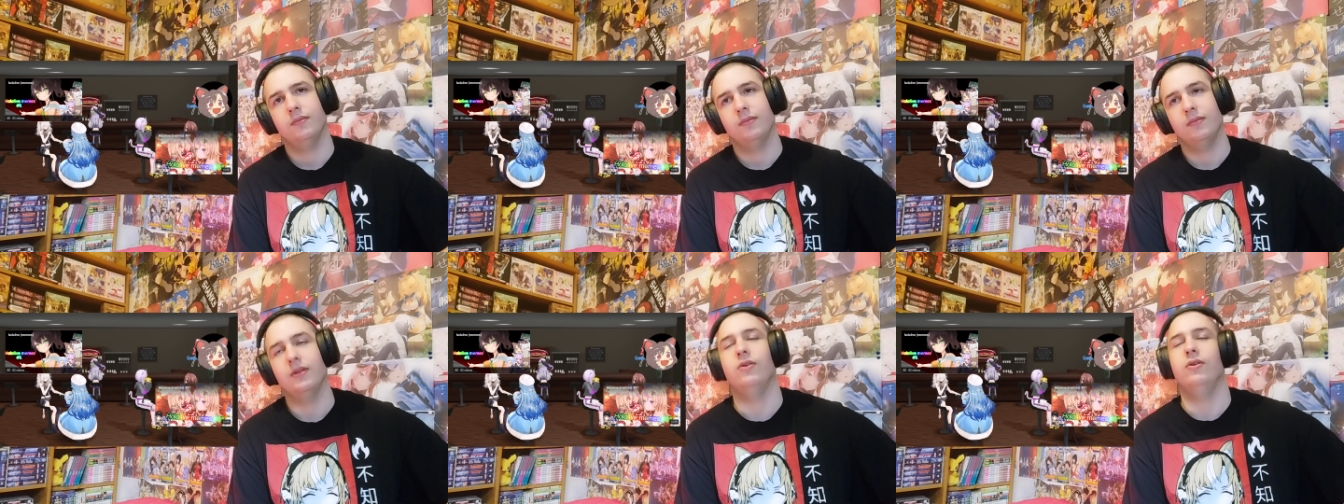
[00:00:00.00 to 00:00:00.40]

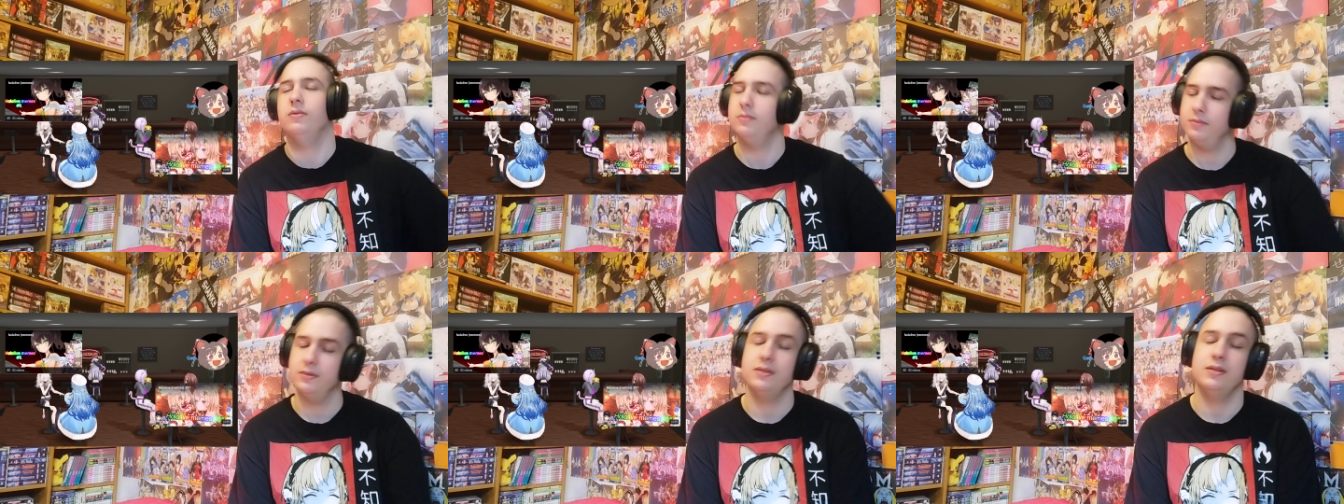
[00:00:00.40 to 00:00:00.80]
Hey oh.
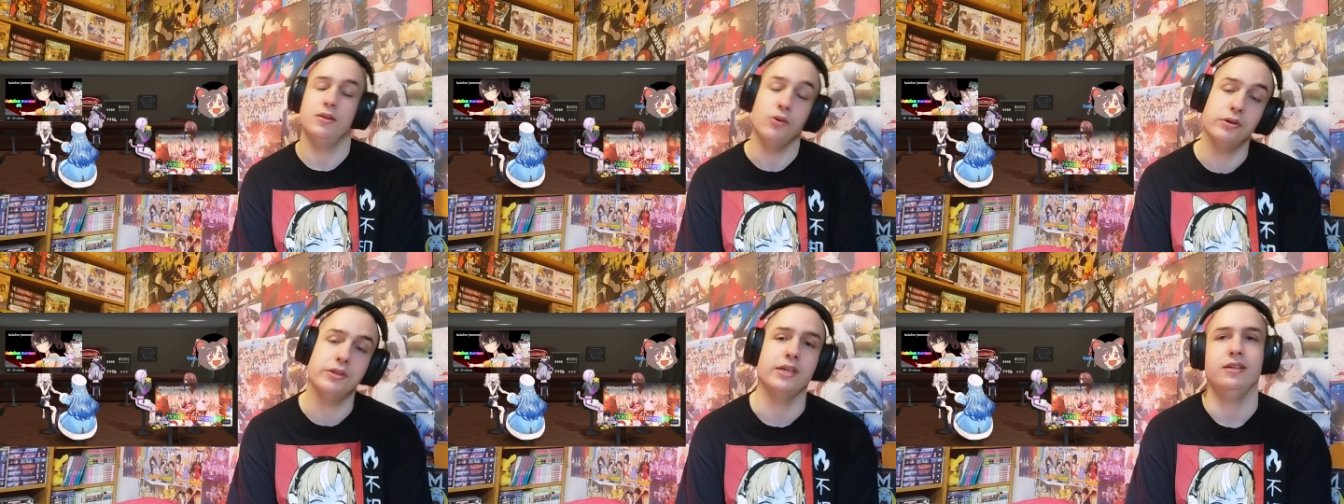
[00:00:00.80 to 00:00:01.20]
guys, I
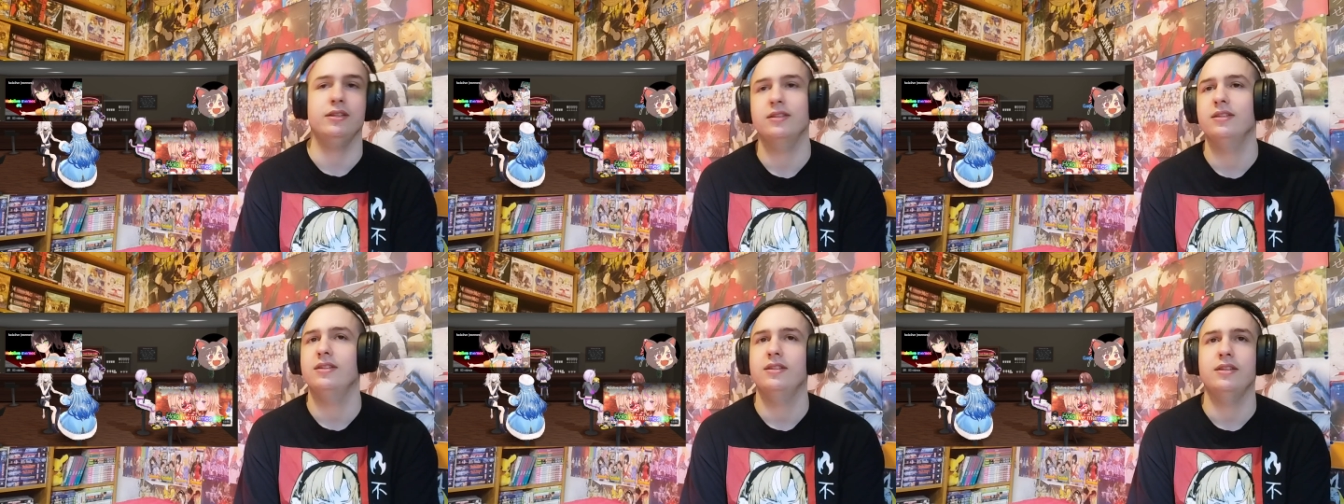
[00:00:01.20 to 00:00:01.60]
really okay. hope
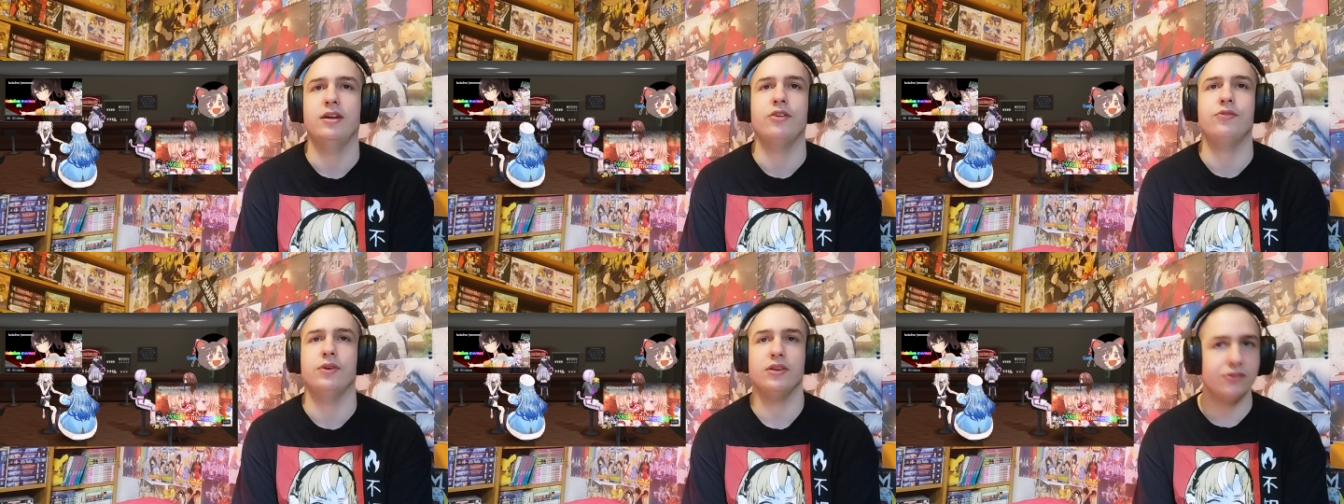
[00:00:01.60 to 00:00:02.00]
you enjoyed
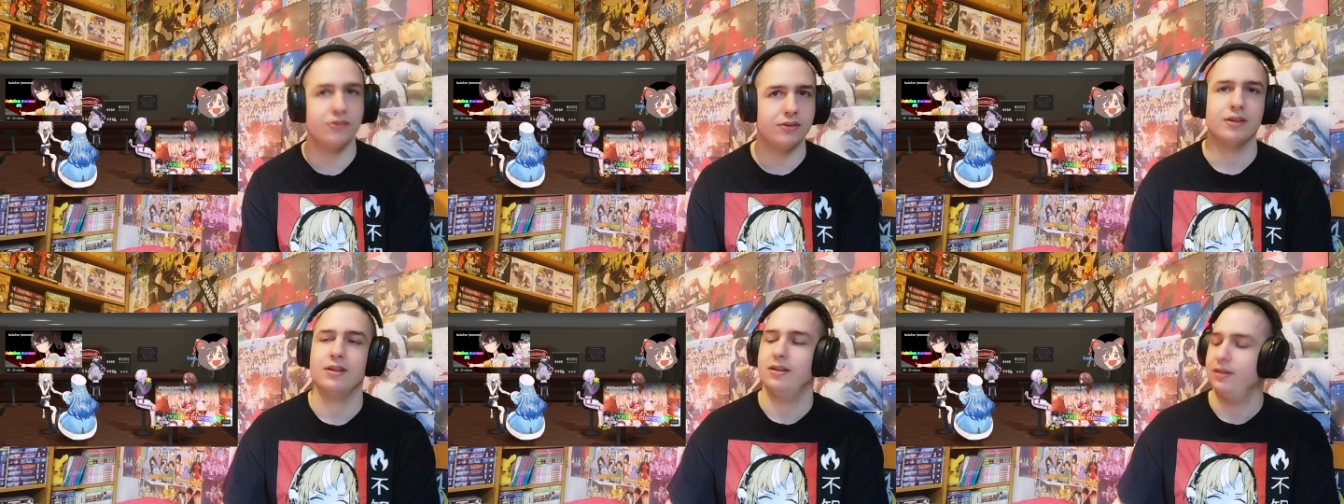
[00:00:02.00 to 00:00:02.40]
this video.
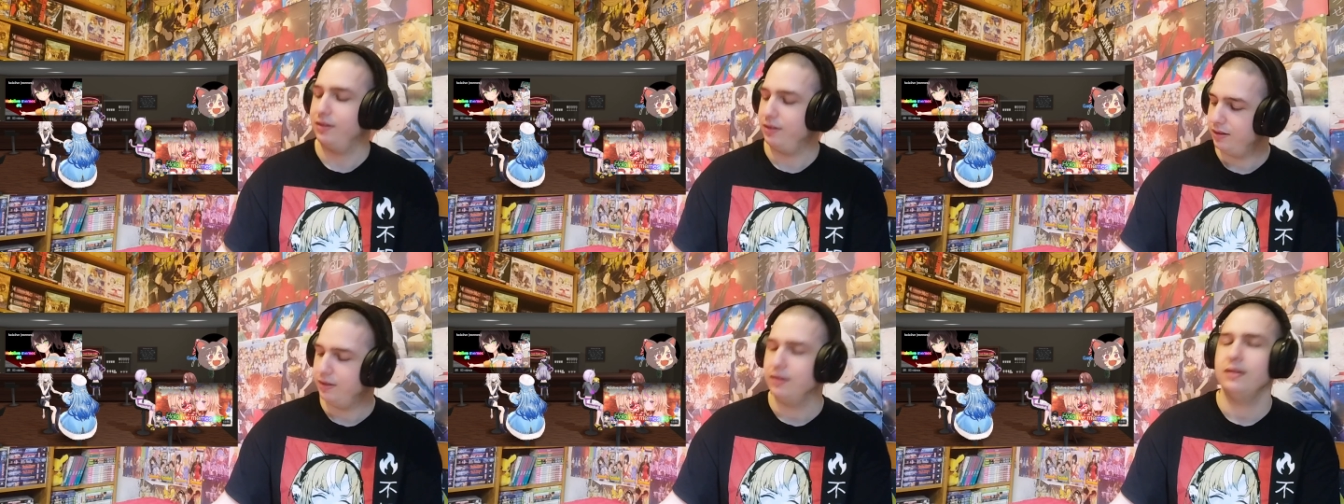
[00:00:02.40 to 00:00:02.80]
Nice.
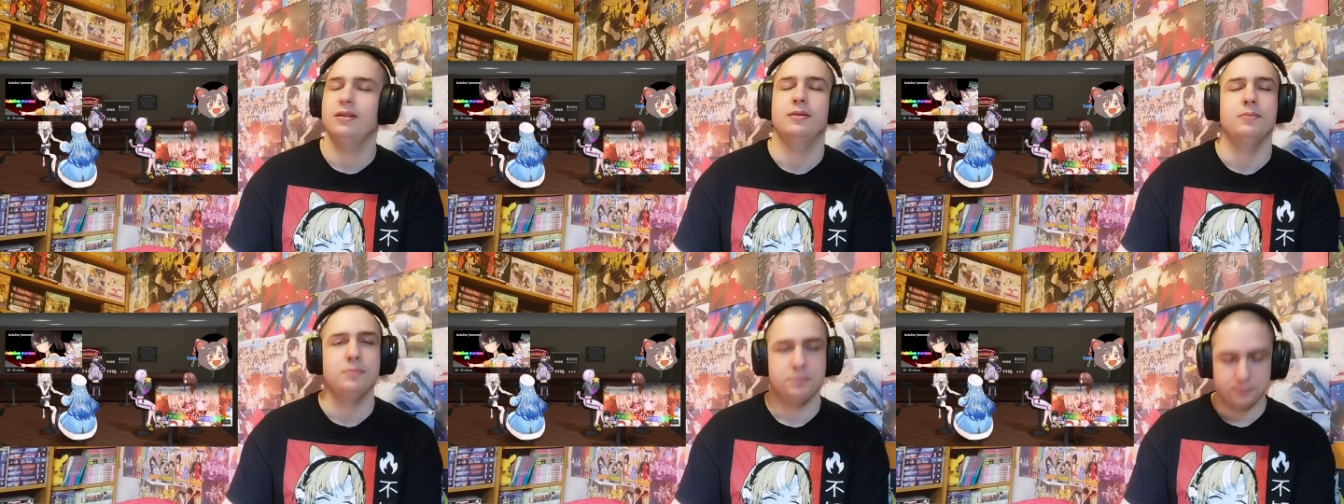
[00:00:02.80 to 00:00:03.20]
Comment down
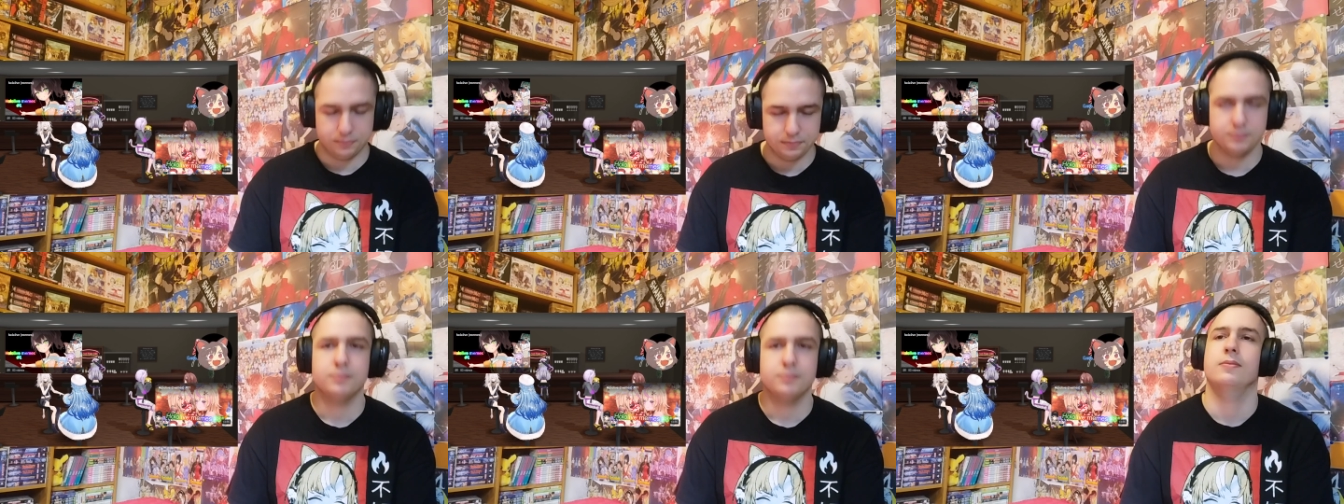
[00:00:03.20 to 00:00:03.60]
below which
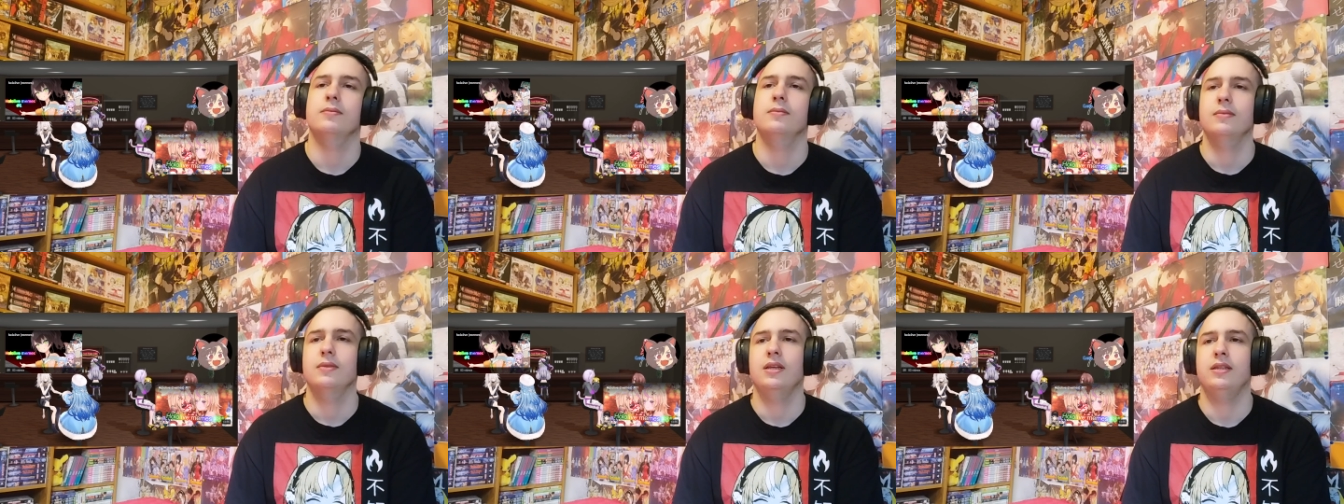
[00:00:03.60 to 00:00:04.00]
clip made you
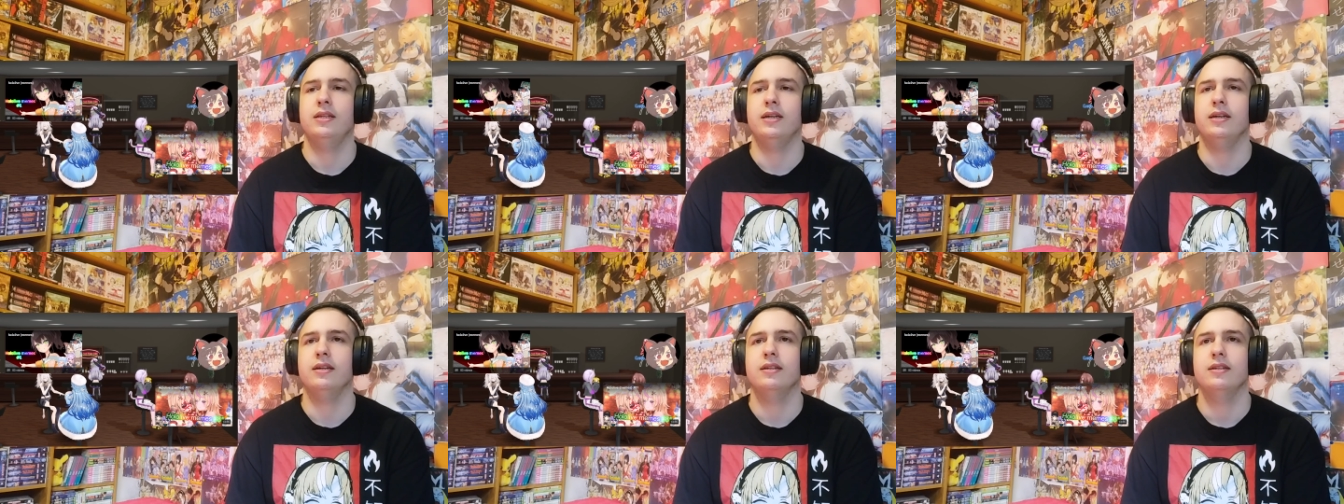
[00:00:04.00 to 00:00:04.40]
laugh.
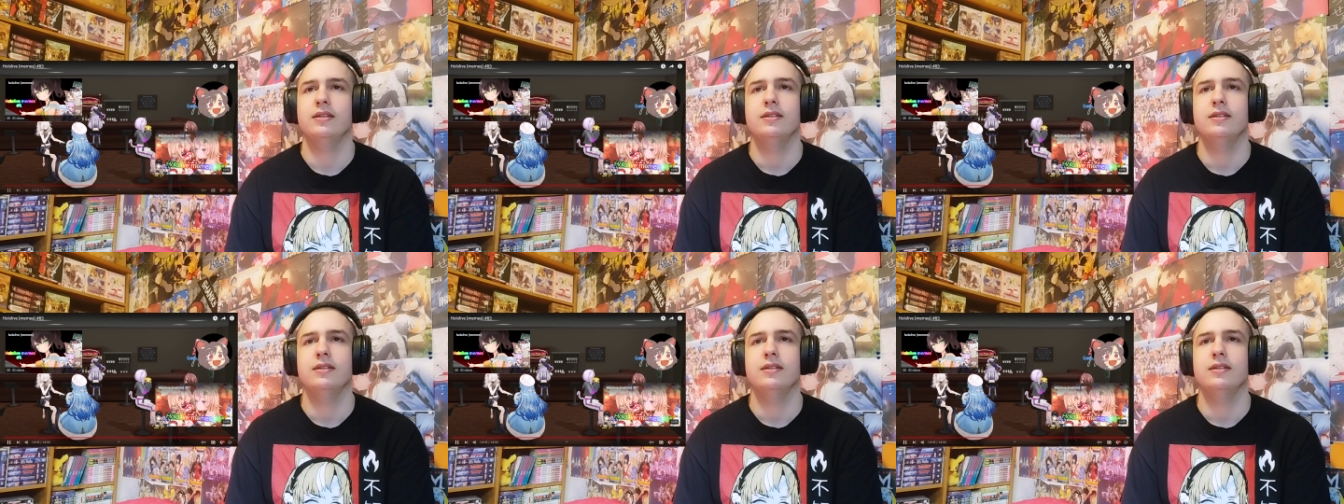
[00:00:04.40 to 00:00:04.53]
Yeah.